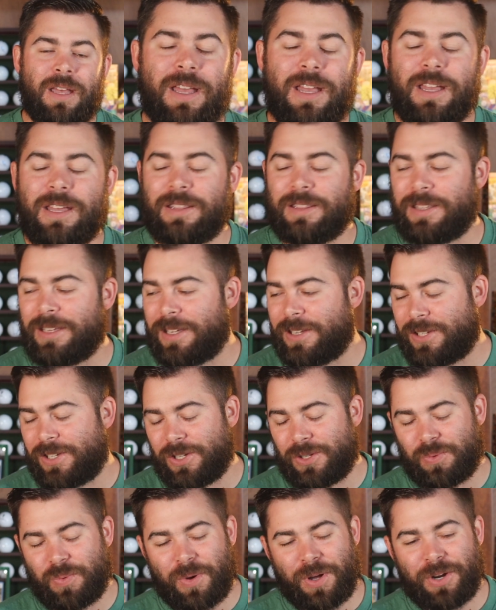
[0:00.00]
And this
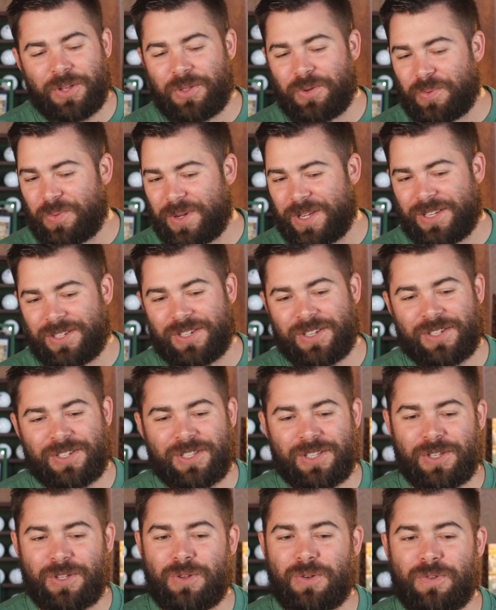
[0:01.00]
is one of the reasons
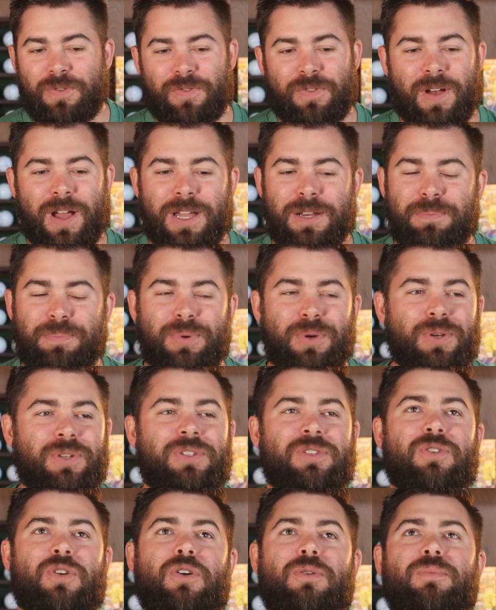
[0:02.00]
that you find
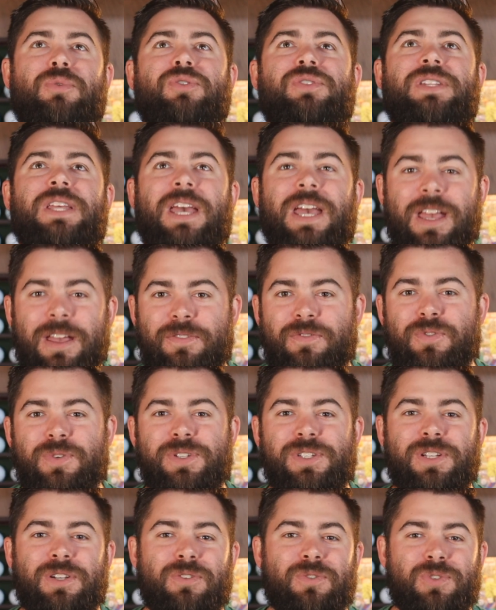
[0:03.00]
books in almost every
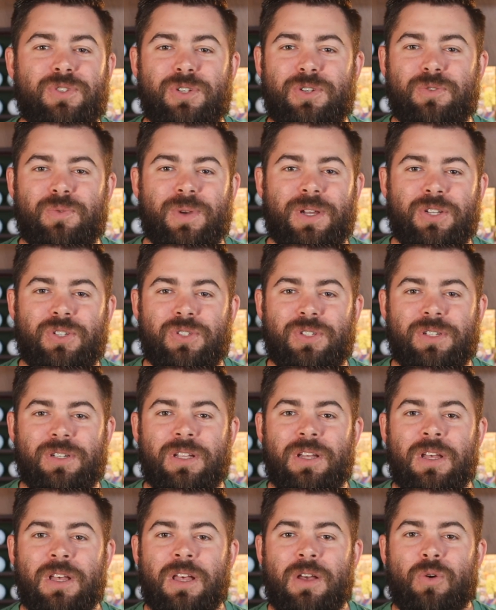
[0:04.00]
single generation
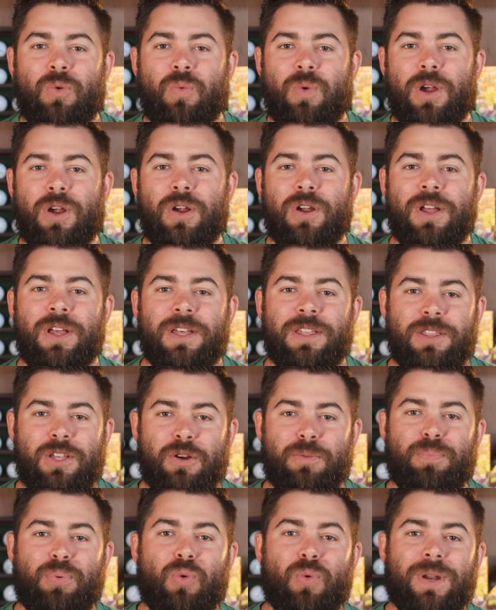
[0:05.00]
where
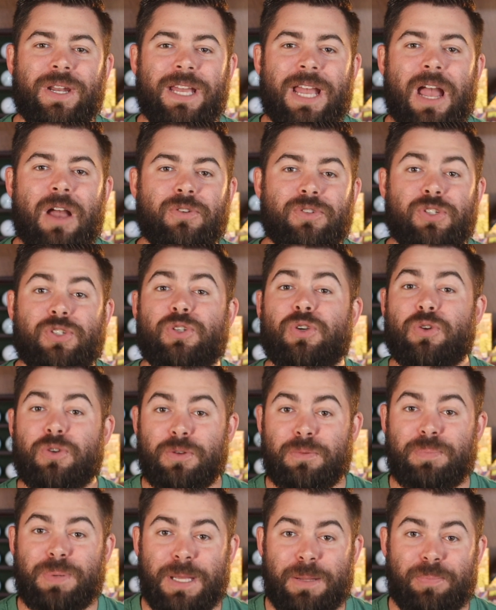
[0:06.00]
they're pointing out
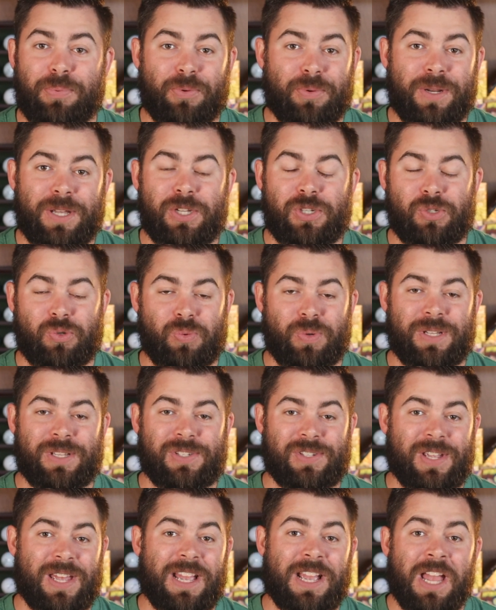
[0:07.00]
certain people in history and
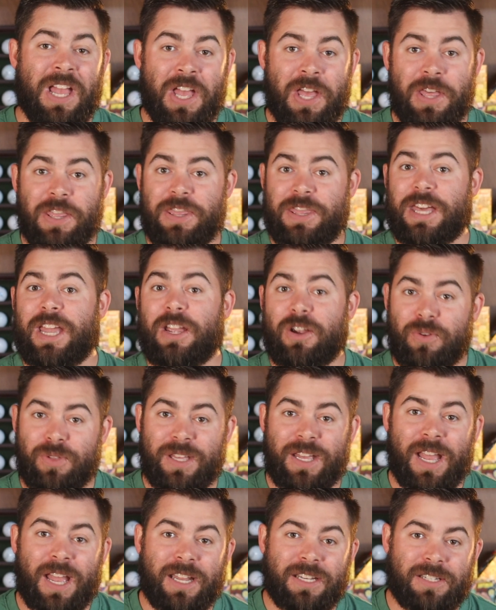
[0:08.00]
saying they are
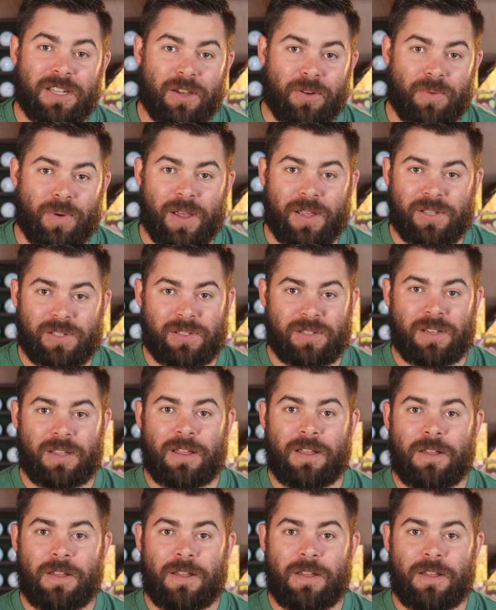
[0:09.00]
the Antichrist.